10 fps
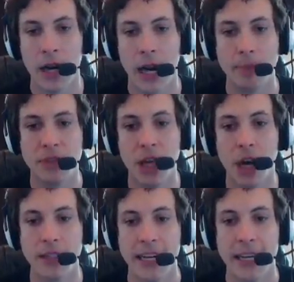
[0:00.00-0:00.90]
I'm
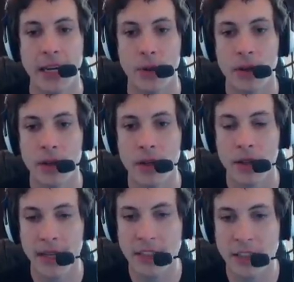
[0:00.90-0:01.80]
dirting you.
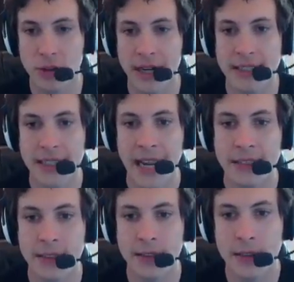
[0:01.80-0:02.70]
He's just trying to
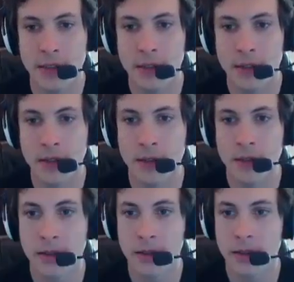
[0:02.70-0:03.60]
dance, dude.
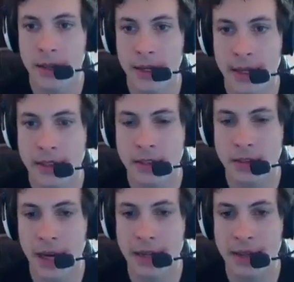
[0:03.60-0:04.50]
He's just
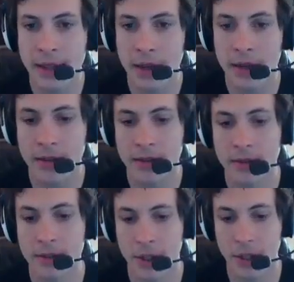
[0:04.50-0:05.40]
trying to
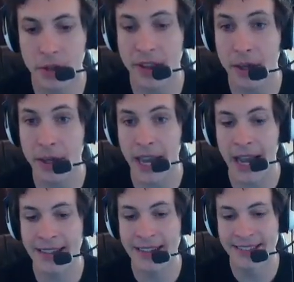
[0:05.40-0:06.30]
So you think you
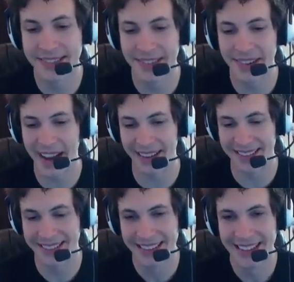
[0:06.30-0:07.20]
can? Well,
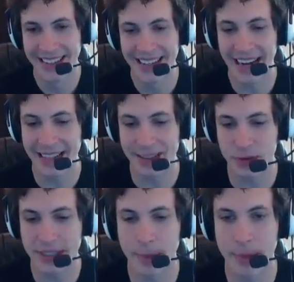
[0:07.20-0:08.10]
I guess we'll
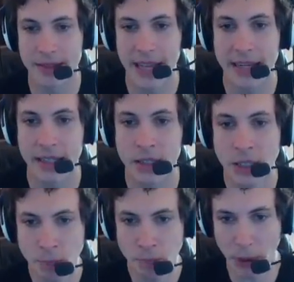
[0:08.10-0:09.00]
see about that.
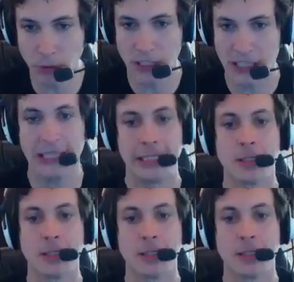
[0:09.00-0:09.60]
Oh, yeah.